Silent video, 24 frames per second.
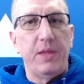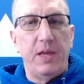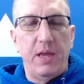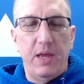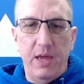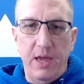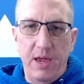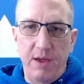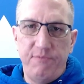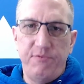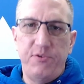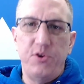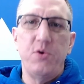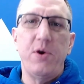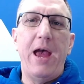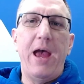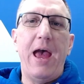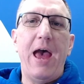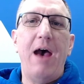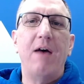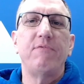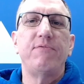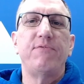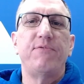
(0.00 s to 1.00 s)
If you
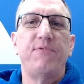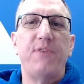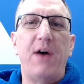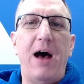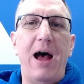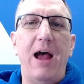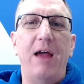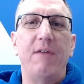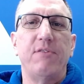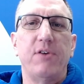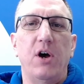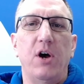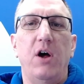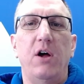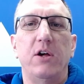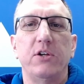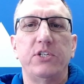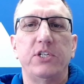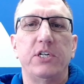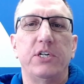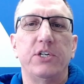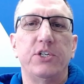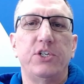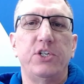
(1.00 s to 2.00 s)
have five
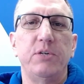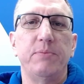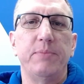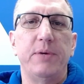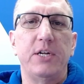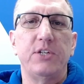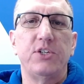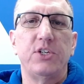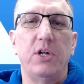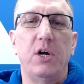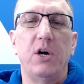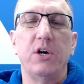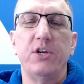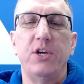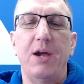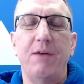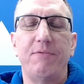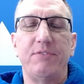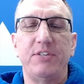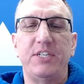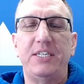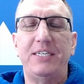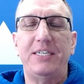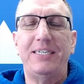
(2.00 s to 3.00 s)
calls that are two minutes long, you
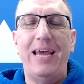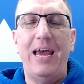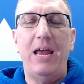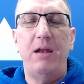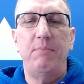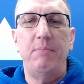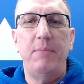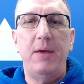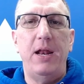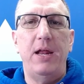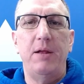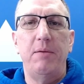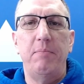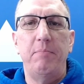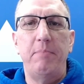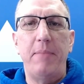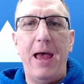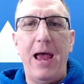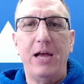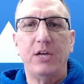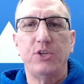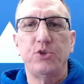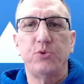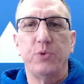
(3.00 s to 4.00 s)
have a 10 minute
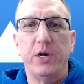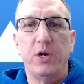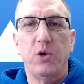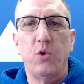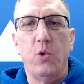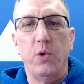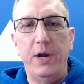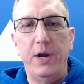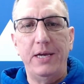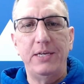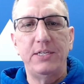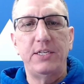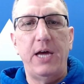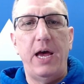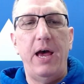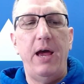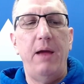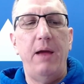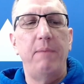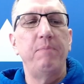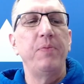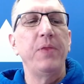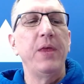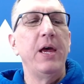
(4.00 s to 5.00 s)
max recording
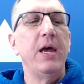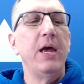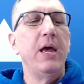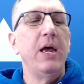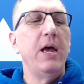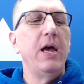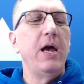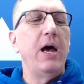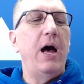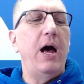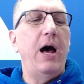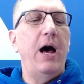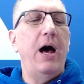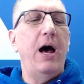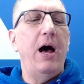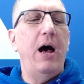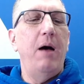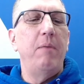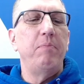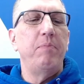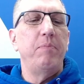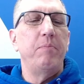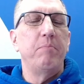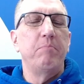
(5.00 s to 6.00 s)
time.
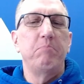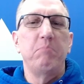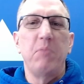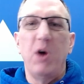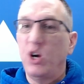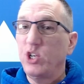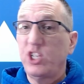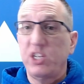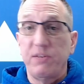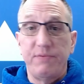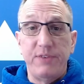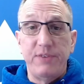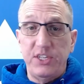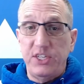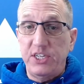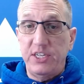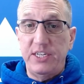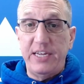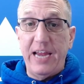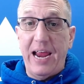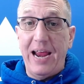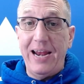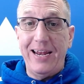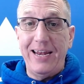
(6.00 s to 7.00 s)
Um, most of us
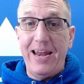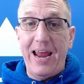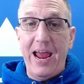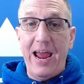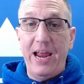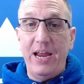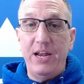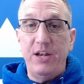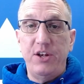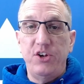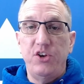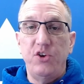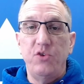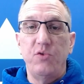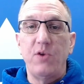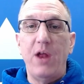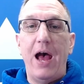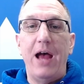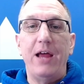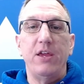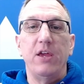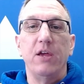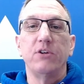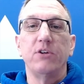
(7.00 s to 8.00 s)
day to day do
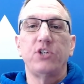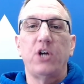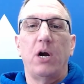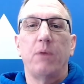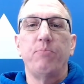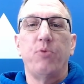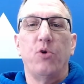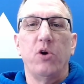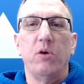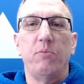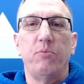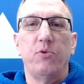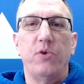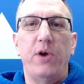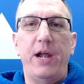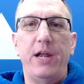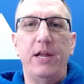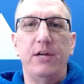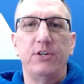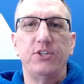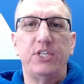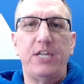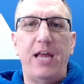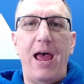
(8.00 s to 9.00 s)
not use our portable
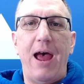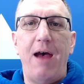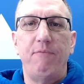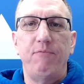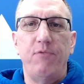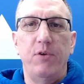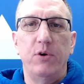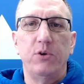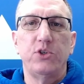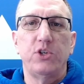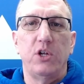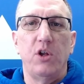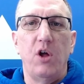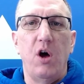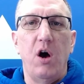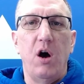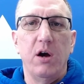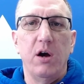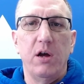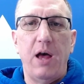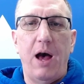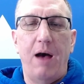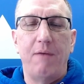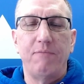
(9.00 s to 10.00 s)
radios to have those
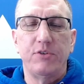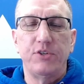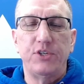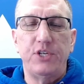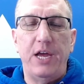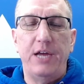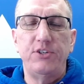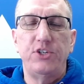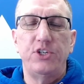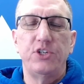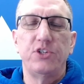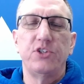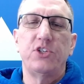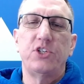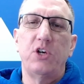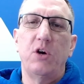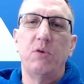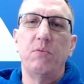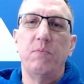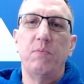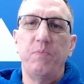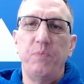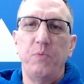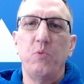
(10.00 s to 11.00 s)
long conversations.
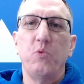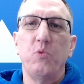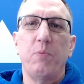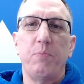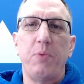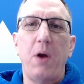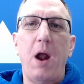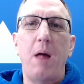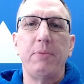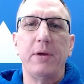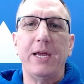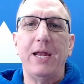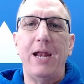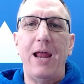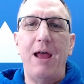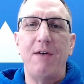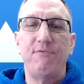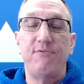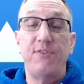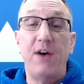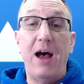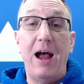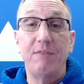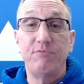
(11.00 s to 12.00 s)
So we're probably going to
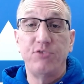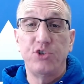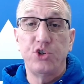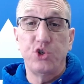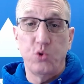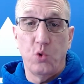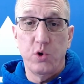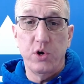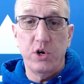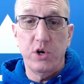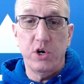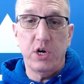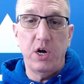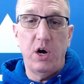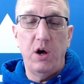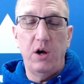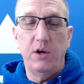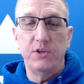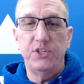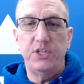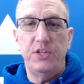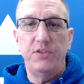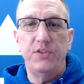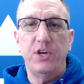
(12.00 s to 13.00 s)
have five shorter
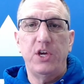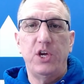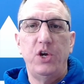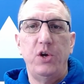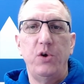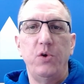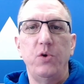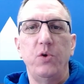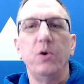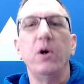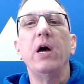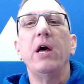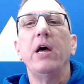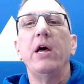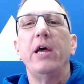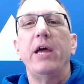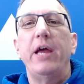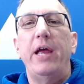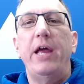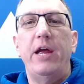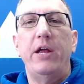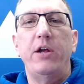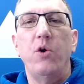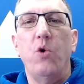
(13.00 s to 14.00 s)
calls in the queue
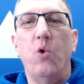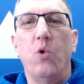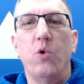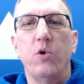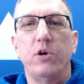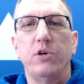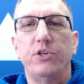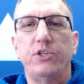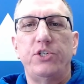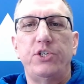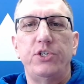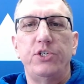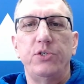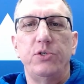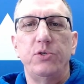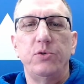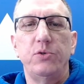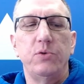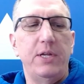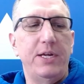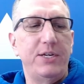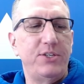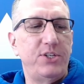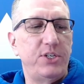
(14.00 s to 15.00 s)
in order to
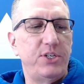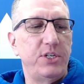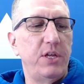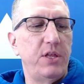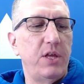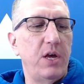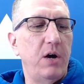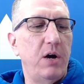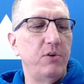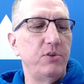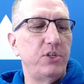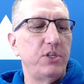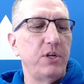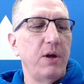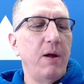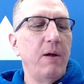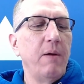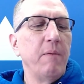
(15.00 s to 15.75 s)
listen to those.